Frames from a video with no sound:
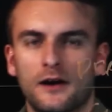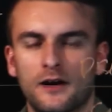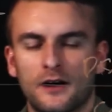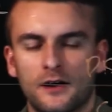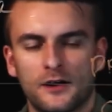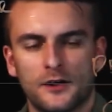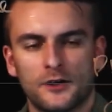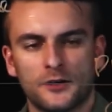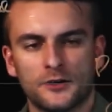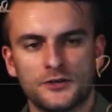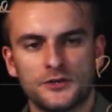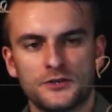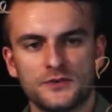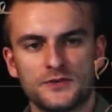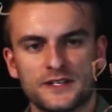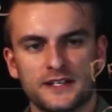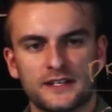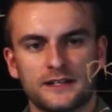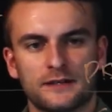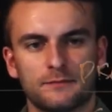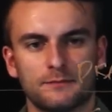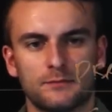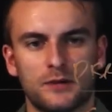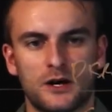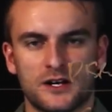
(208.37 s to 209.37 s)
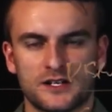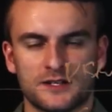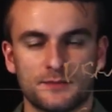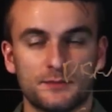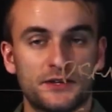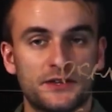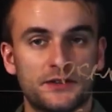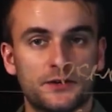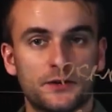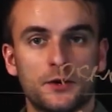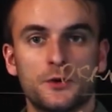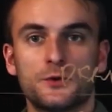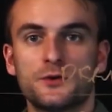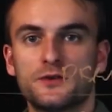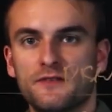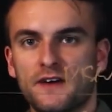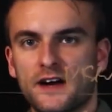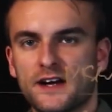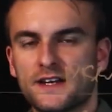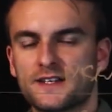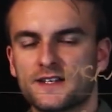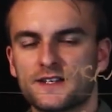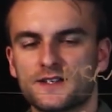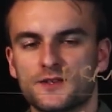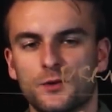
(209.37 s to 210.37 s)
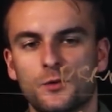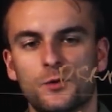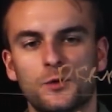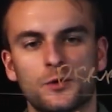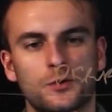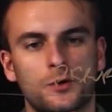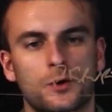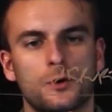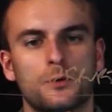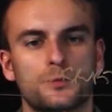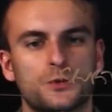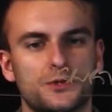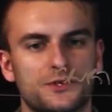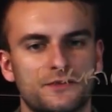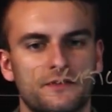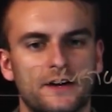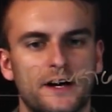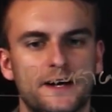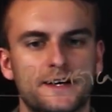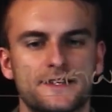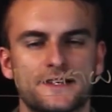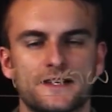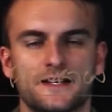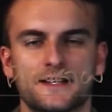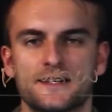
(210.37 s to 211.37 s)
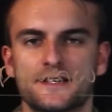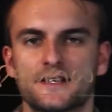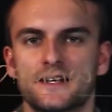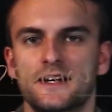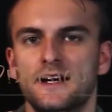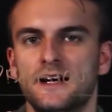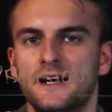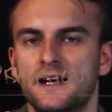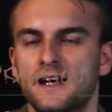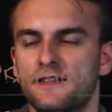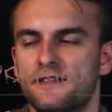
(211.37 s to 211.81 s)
are using possibly their own devices or corporate devices